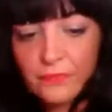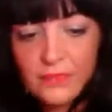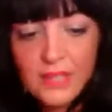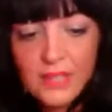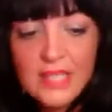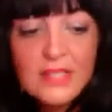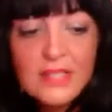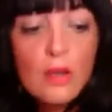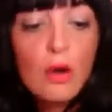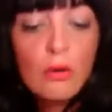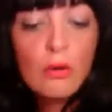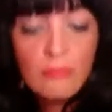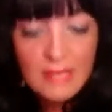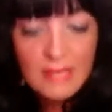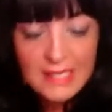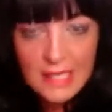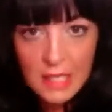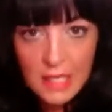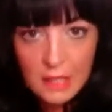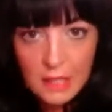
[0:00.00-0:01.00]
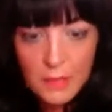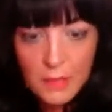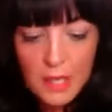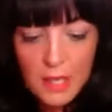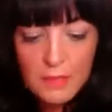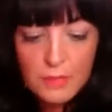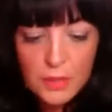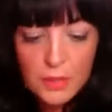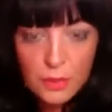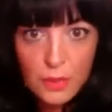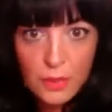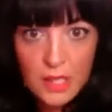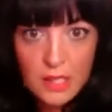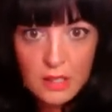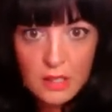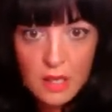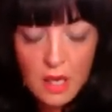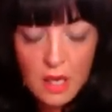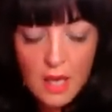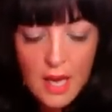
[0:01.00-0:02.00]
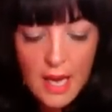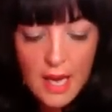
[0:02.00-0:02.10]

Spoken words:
These all retail at between,